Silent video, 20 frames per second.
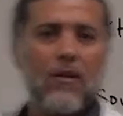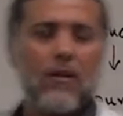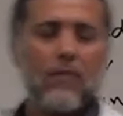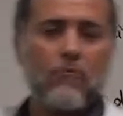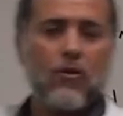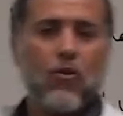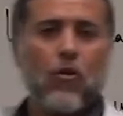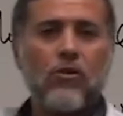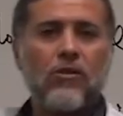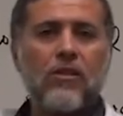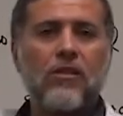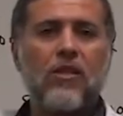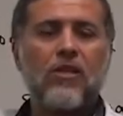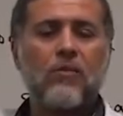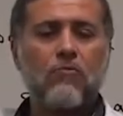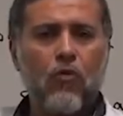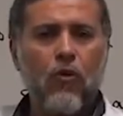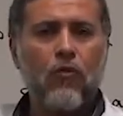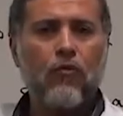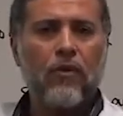because it is
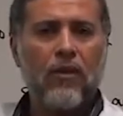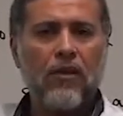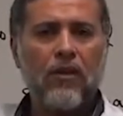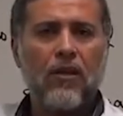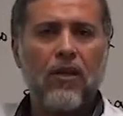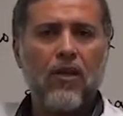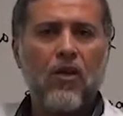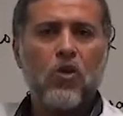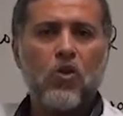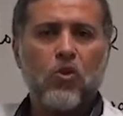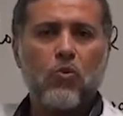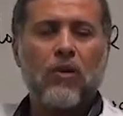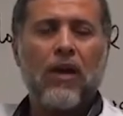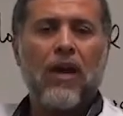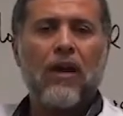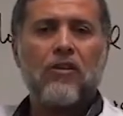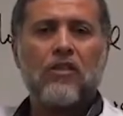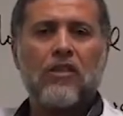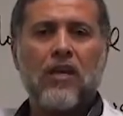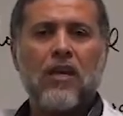moving. So
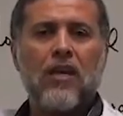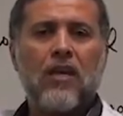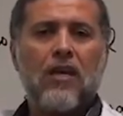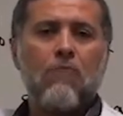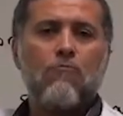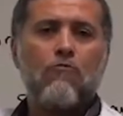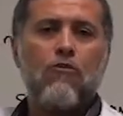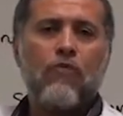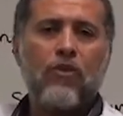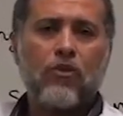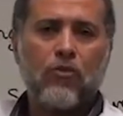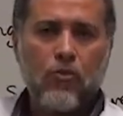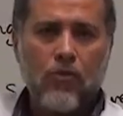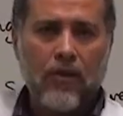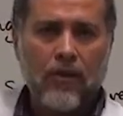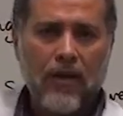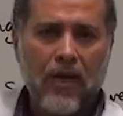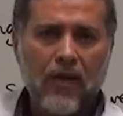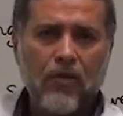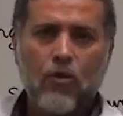we say moving to the
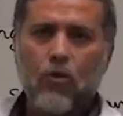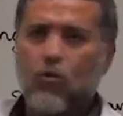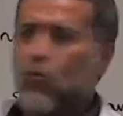right or